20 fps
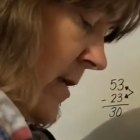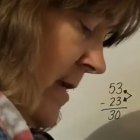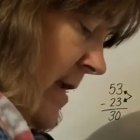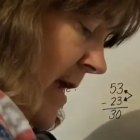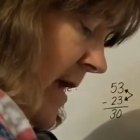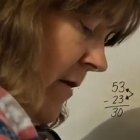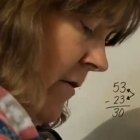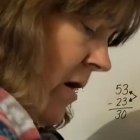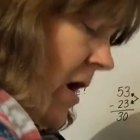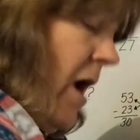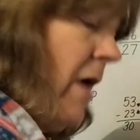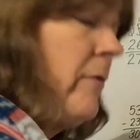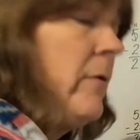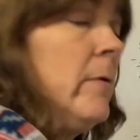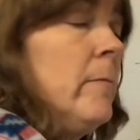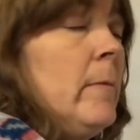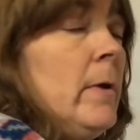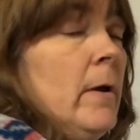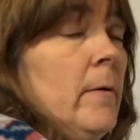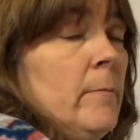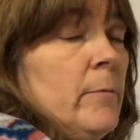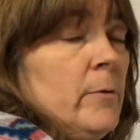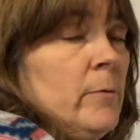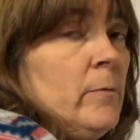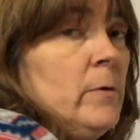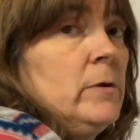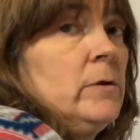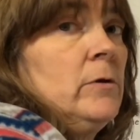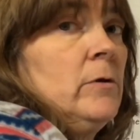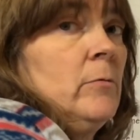Now, I remember
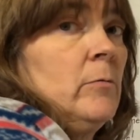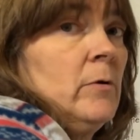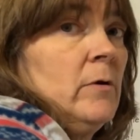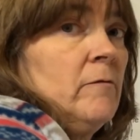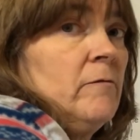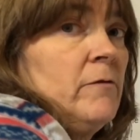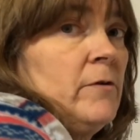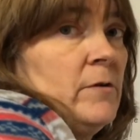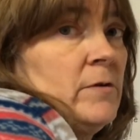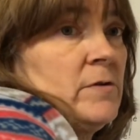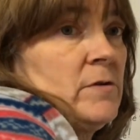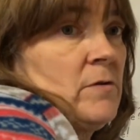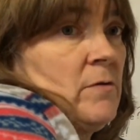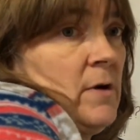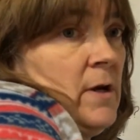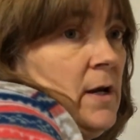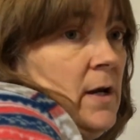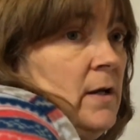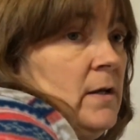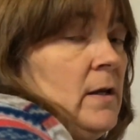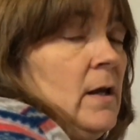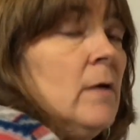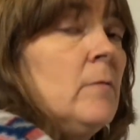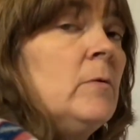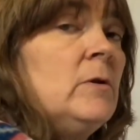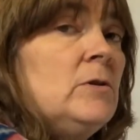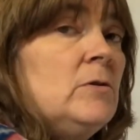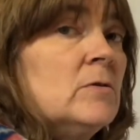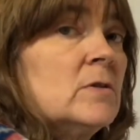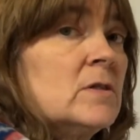when you were in first grade
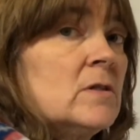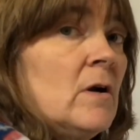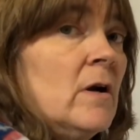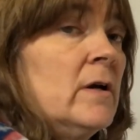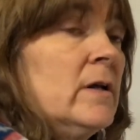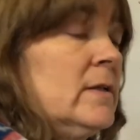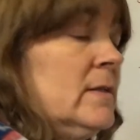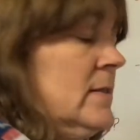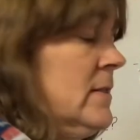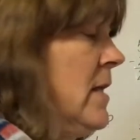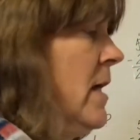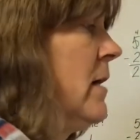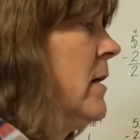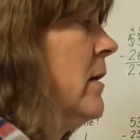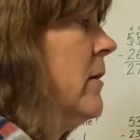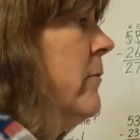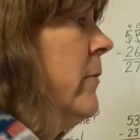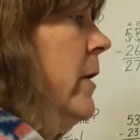and when you started second